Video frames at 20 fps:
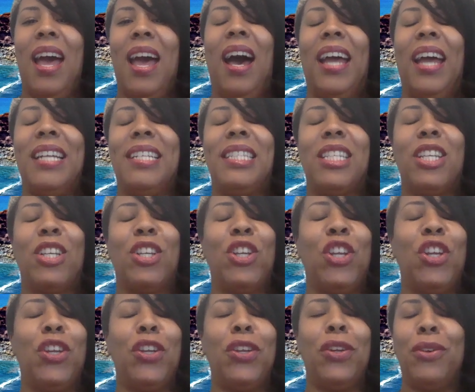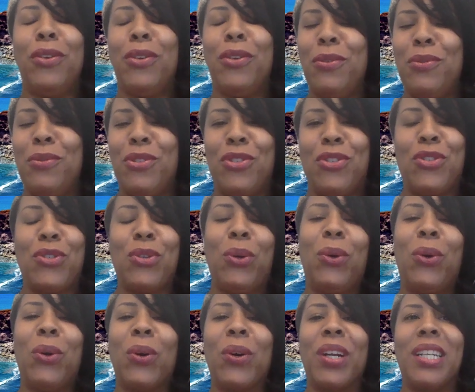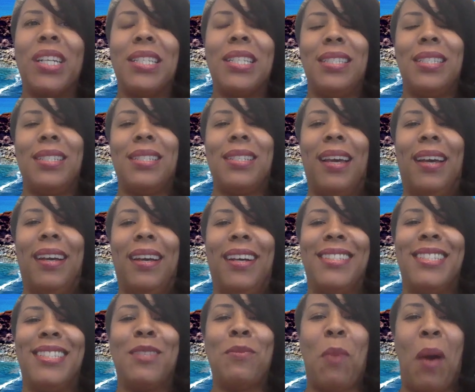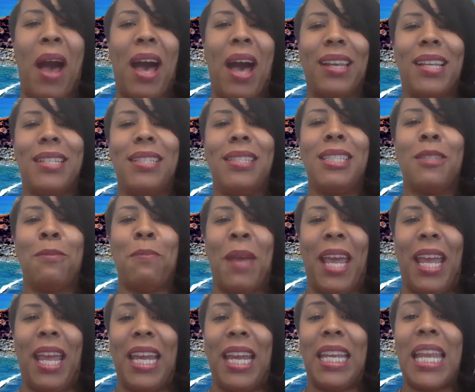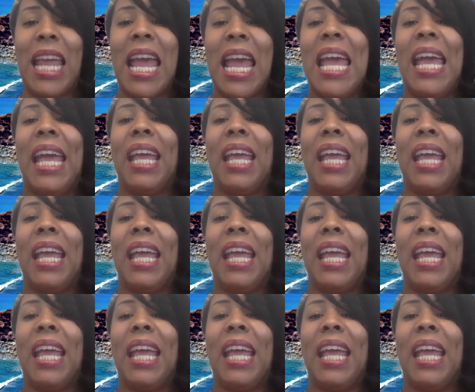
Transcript: It's a huge tourist uh, spot in Spain,